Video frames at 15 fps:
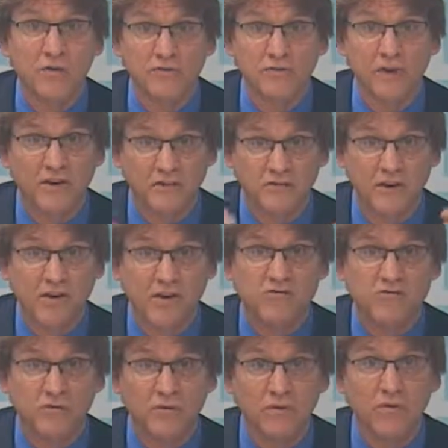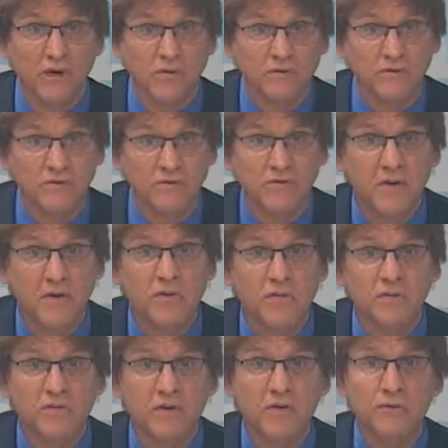Sanitation kinds of
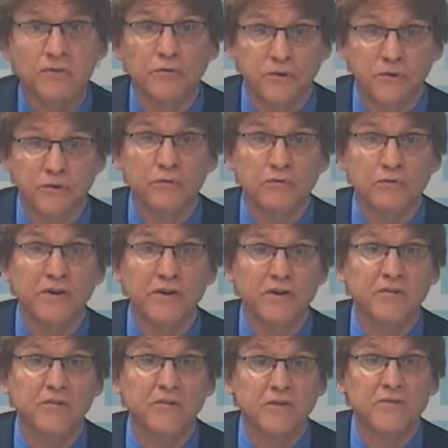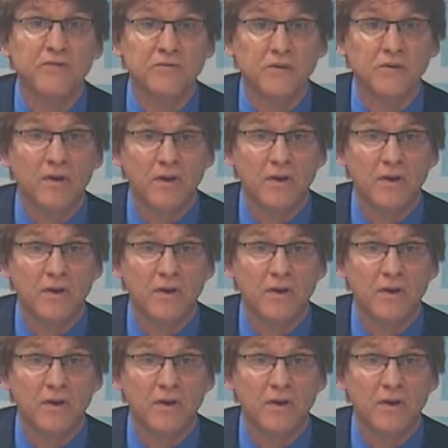skills that they were trying to teach